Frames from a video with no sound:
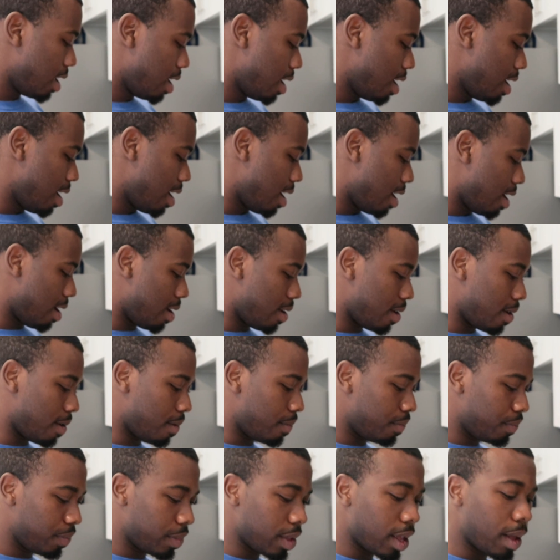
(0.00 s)

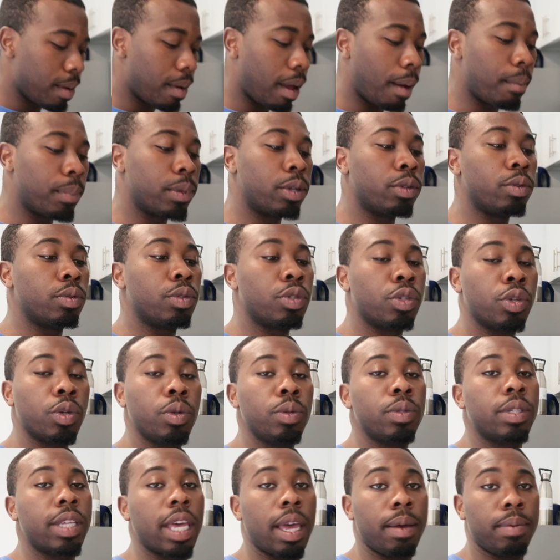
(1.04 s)
I'm gonna do
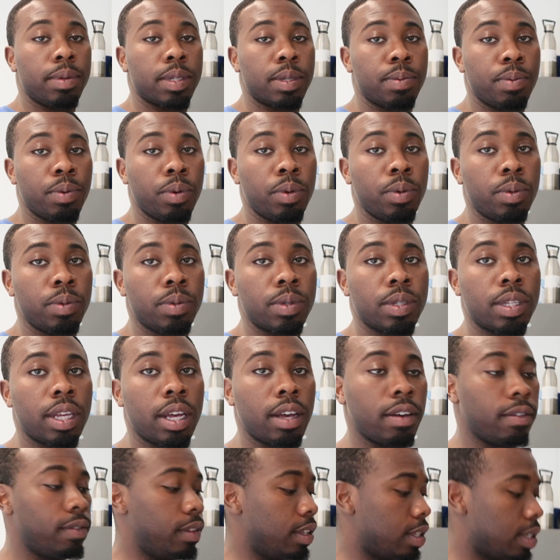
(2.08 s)
2 tablespoons of the